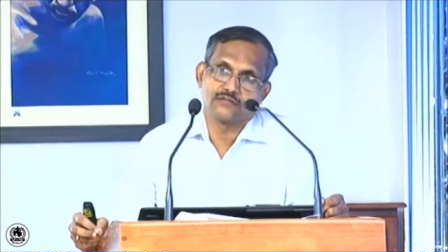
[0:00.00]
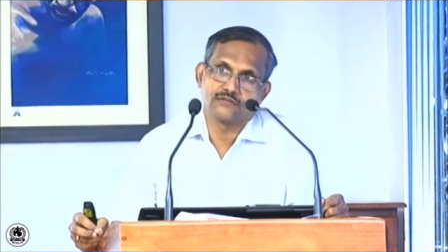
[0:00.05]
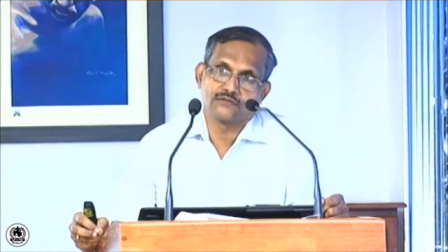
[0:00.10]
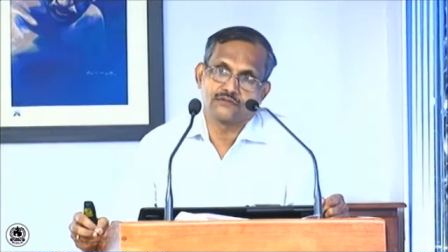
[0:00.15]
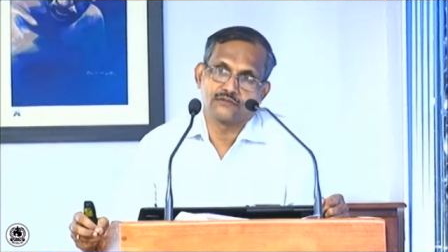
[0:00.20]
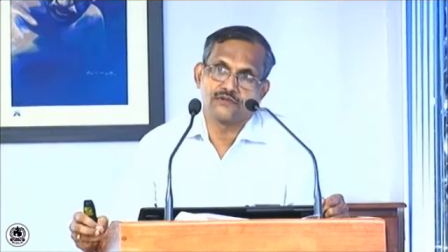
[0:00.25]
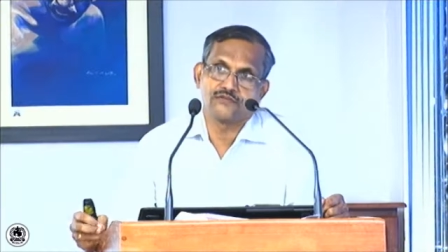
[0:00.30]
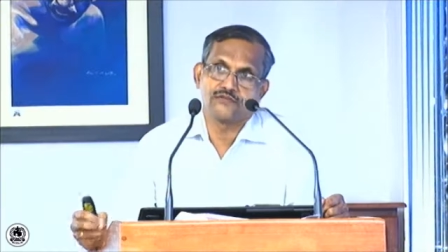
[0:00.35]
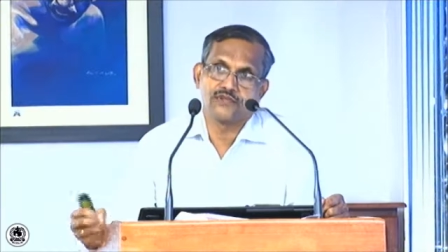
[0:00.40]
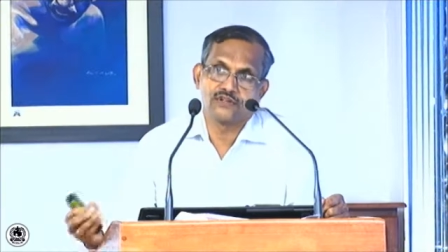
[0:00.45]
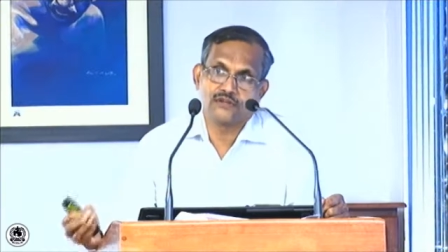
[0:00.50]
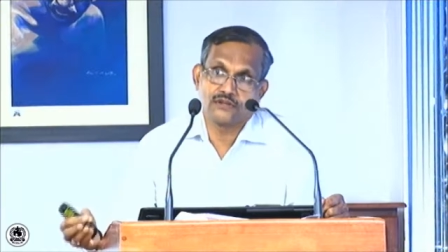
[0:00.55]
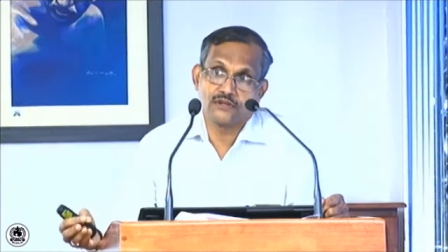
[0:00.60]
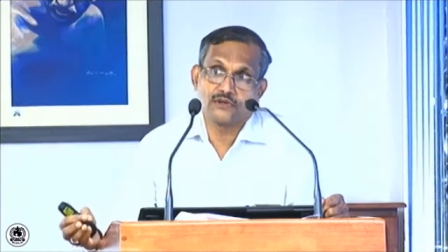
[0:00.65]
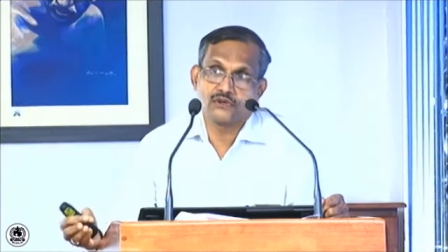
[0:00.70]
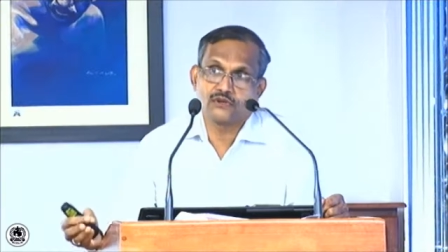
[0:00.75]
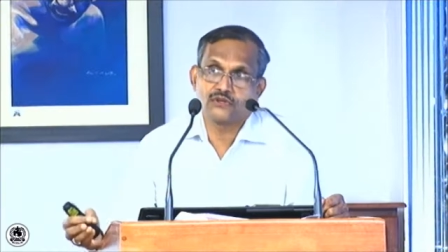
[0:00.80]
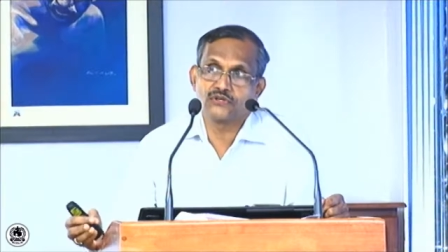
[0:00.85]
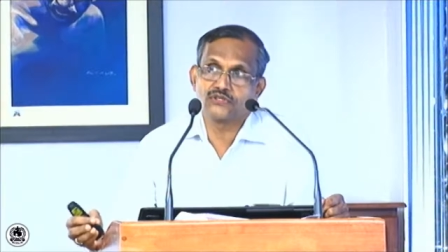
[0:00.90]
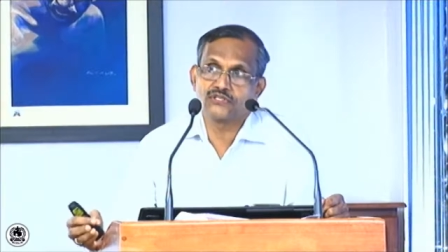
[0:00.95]
So we
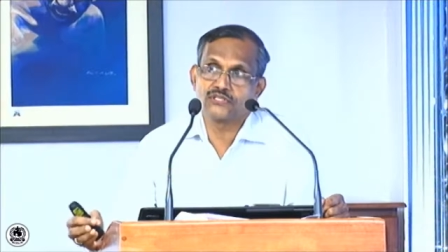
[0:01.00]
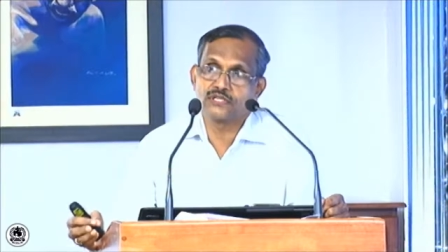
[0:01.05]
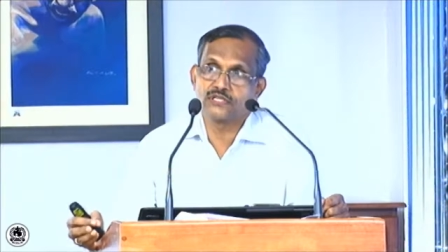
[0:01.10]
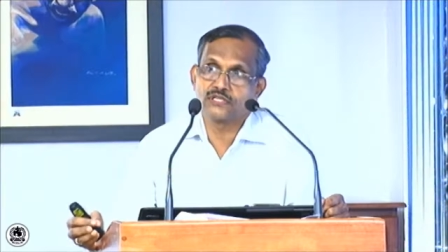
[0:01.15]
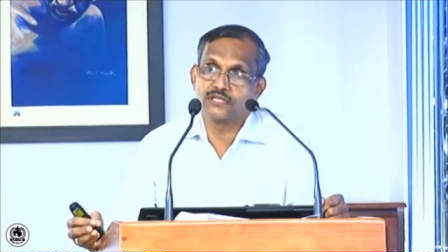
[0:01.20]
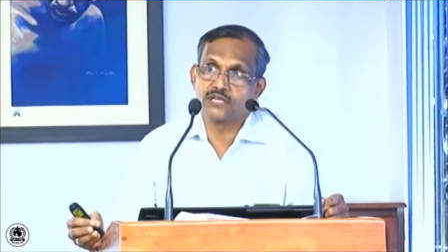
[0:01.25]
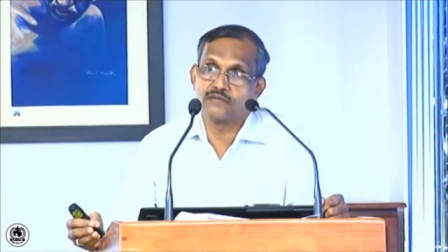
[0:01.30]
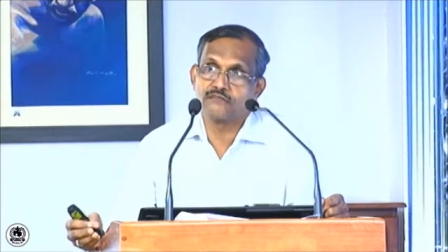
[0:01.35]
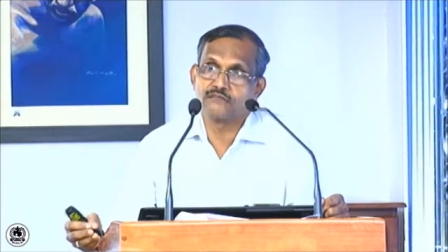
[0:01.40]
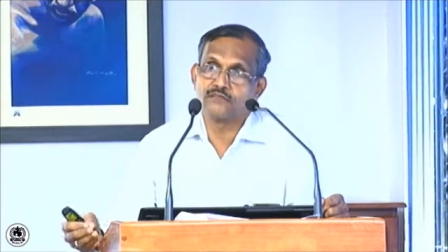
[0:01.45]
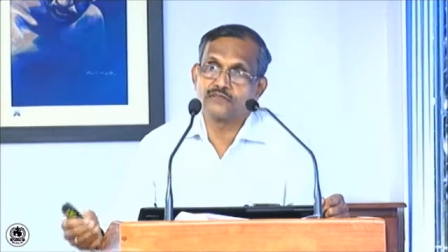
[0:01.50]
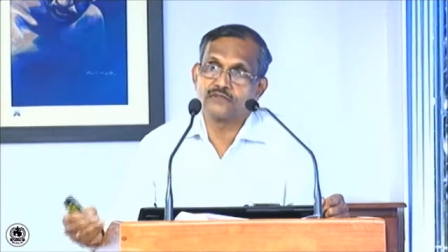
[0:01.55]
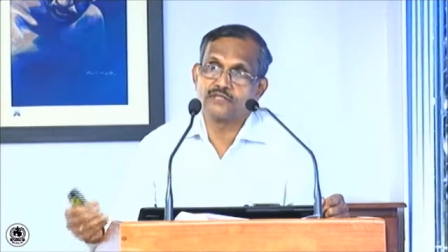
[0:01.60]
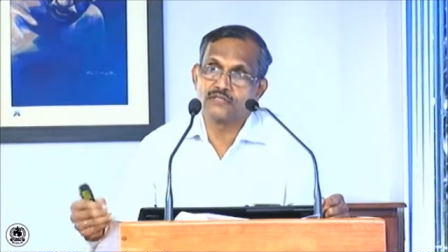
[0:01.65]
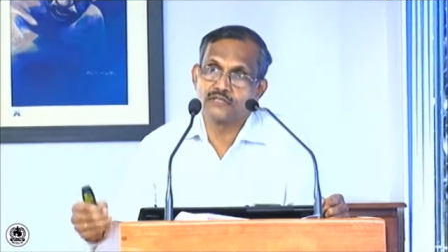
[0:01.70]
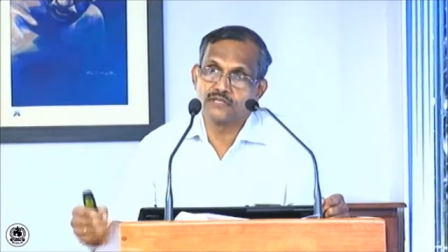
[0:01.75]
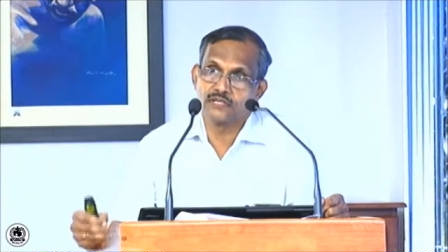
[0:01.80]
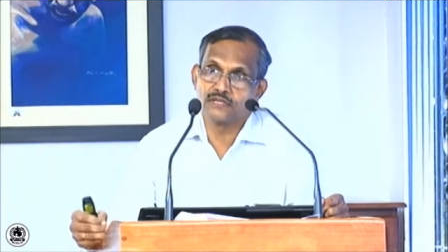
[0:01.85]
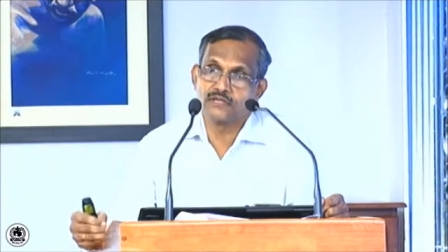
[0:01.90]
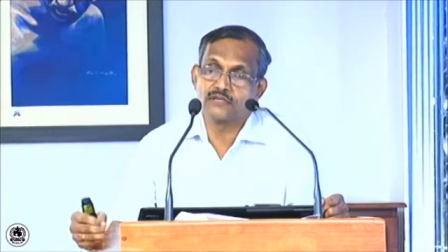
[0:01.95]
requested them
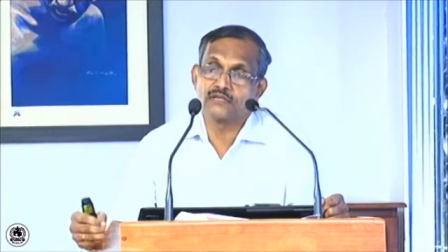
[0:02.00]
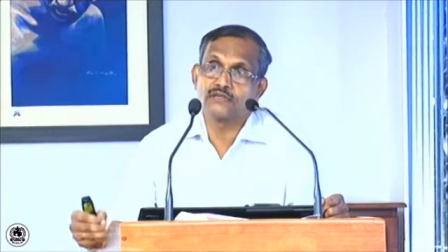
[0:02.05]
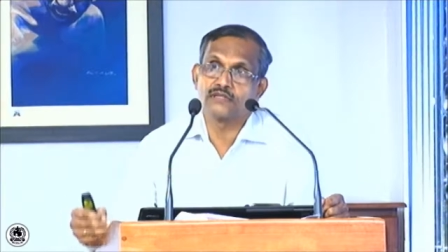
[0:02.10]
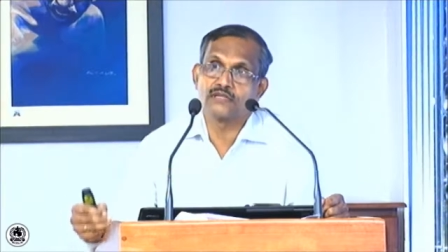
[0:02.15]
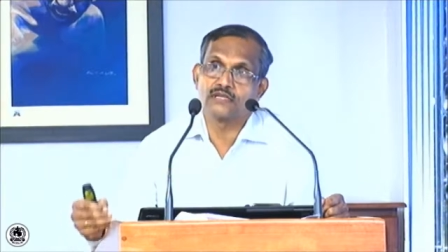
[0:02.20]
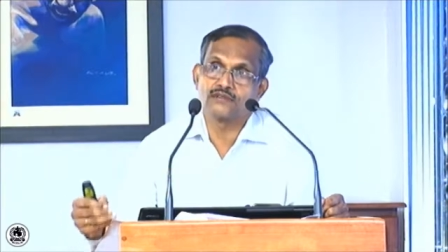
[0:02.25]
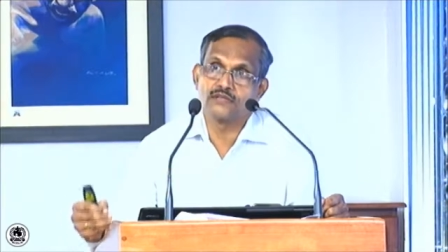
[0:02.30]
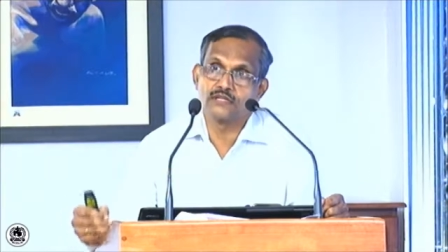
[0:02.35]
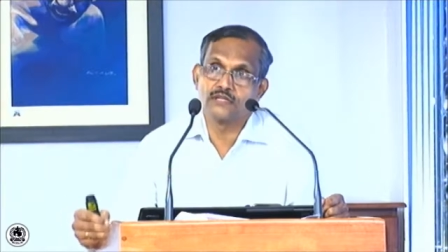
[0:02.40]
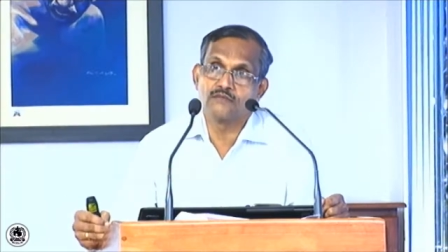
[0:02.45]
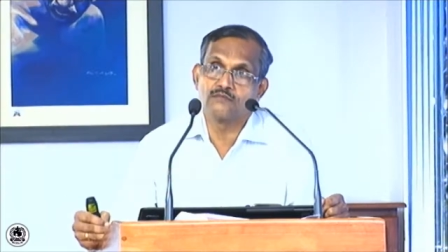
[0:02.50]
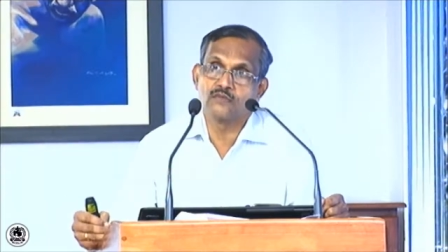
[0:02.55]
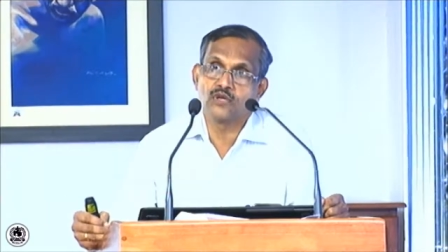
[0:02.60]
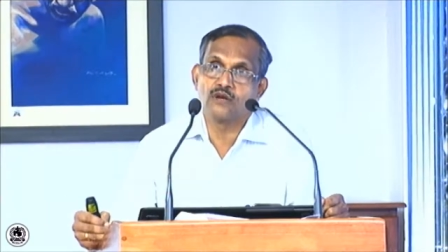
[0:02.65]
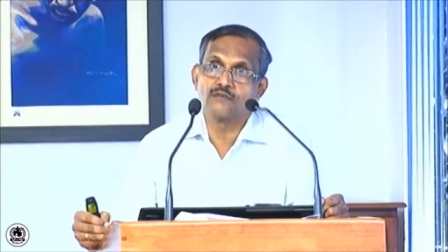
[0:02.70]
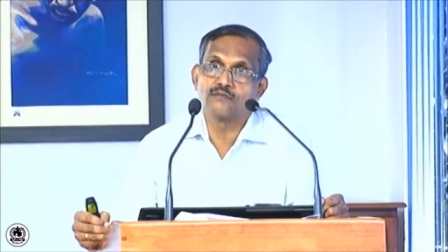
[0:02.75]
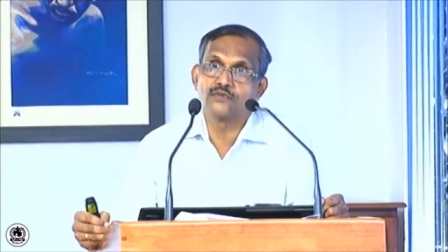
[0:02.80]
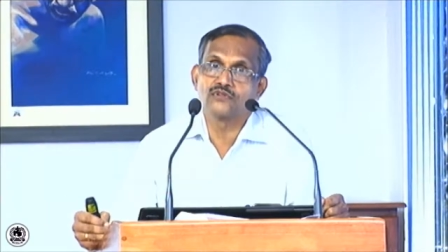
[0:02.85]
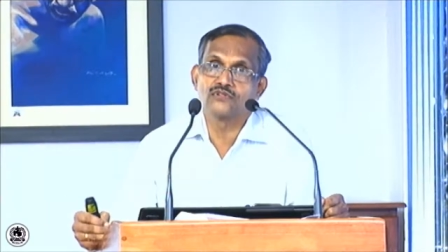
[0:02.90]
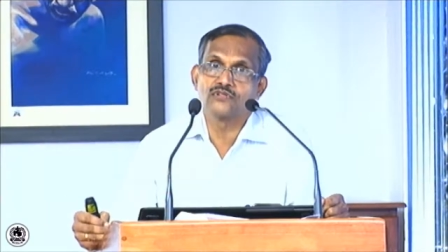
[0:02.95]
in the team
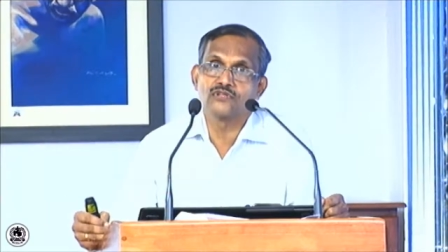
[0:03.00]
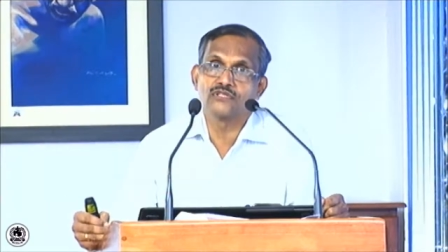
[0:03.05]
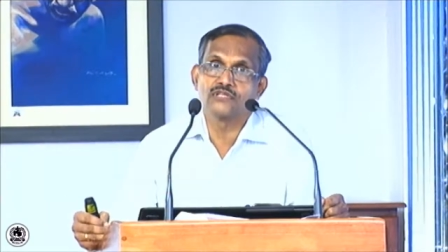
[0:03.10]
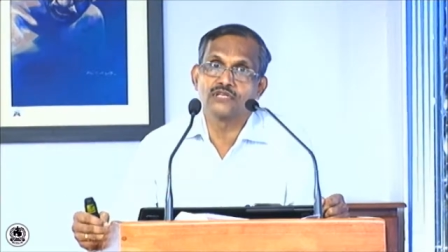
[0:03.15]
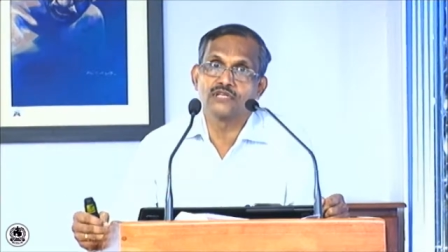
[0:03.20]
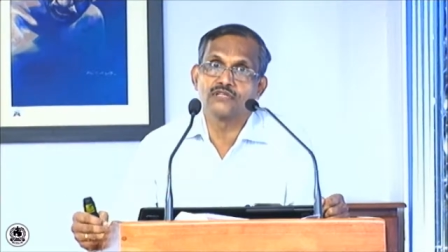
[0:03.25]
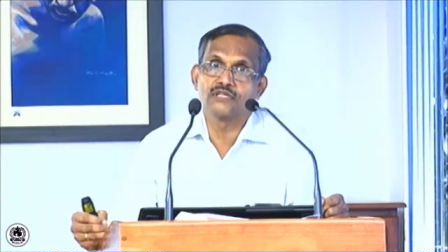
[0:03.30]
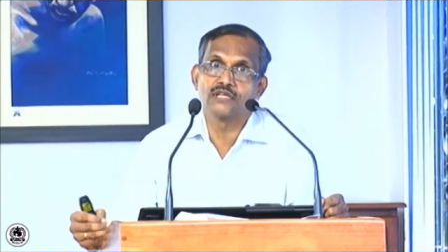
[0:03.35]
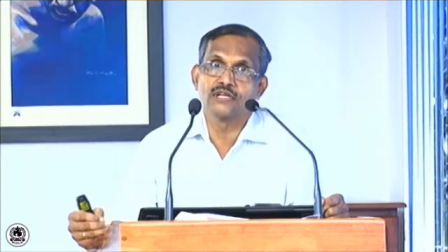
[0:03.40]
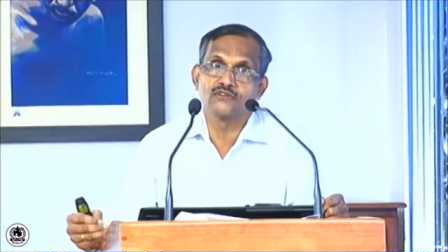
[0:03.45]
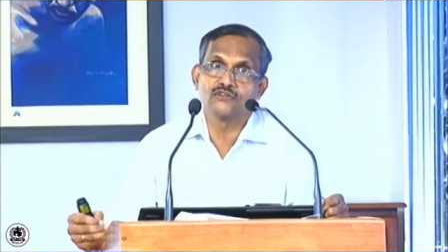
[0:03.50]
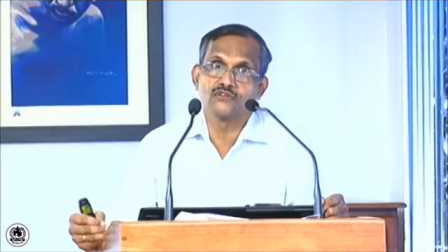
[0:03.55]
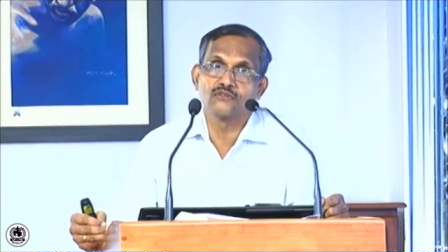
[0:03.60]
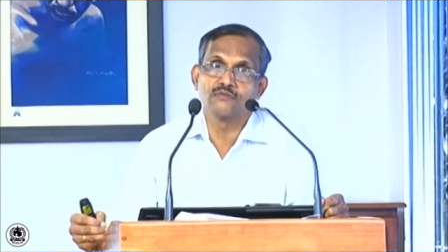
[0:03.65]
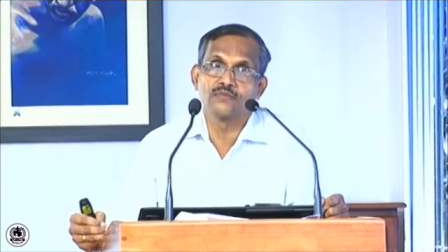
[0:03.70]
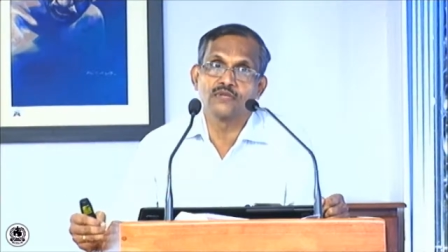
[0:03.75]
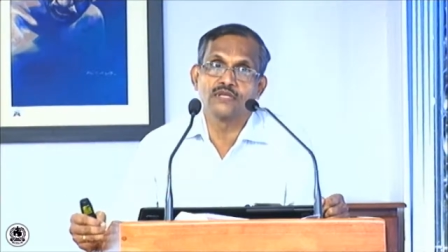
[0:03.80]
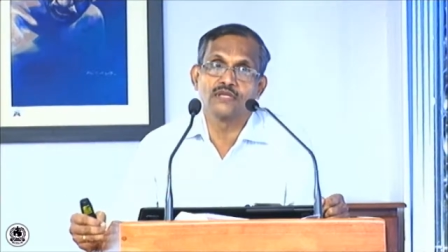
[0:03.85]
composition there should be